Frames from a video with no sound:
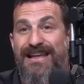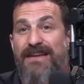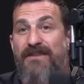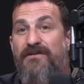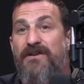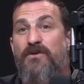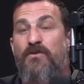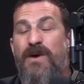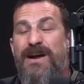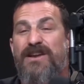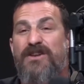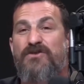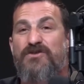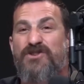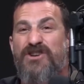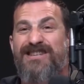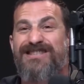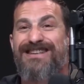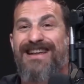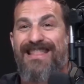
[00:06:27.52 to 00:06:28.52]
even when you
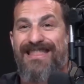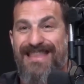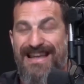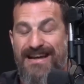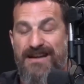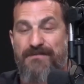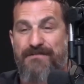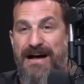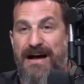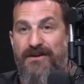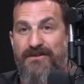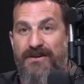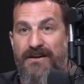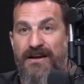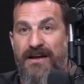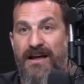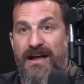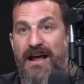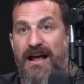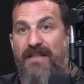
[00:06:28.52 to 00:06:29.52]
just think about,
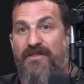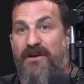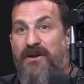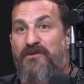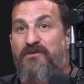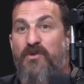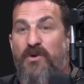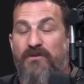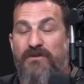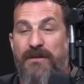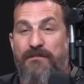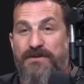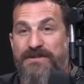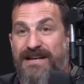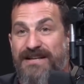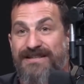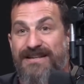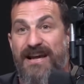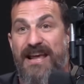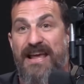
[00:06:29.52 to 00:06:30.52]
and therefore
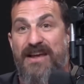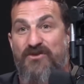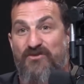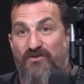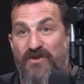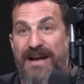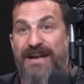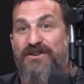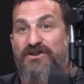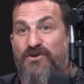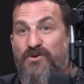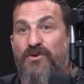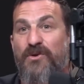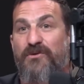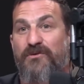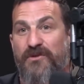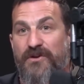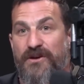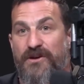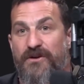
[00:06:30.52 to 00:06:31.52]
represents a great
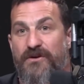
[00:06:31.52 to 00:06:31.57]
tool for